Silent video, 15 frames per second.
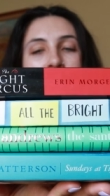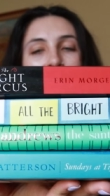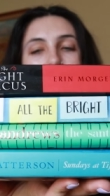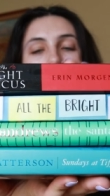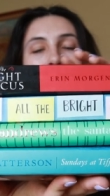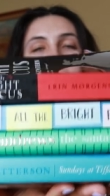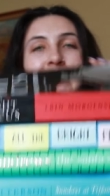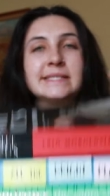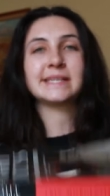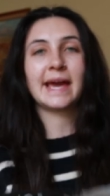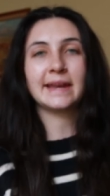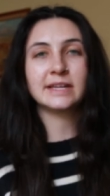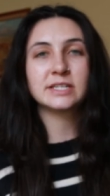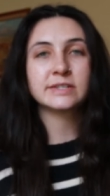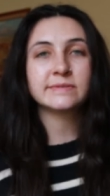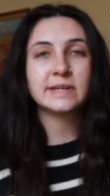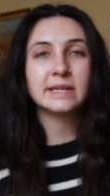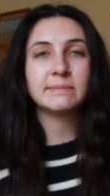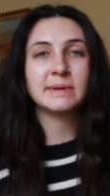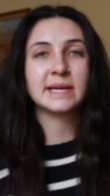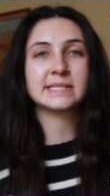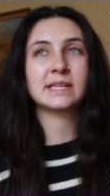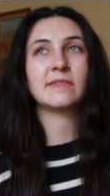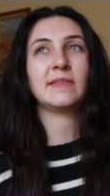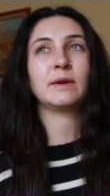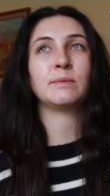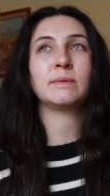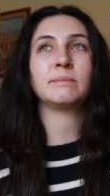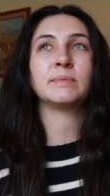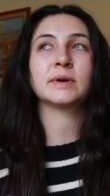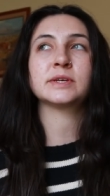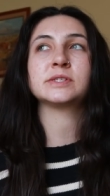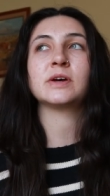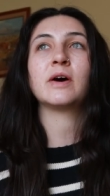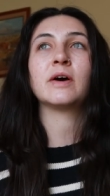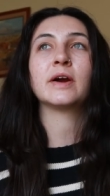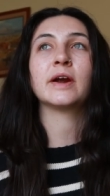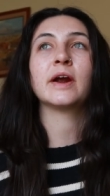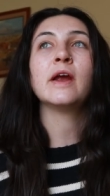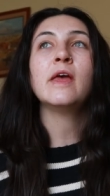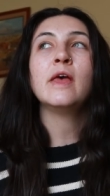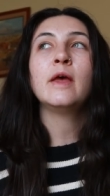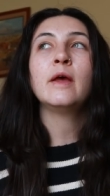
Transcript: I would be excited to read because I think when books are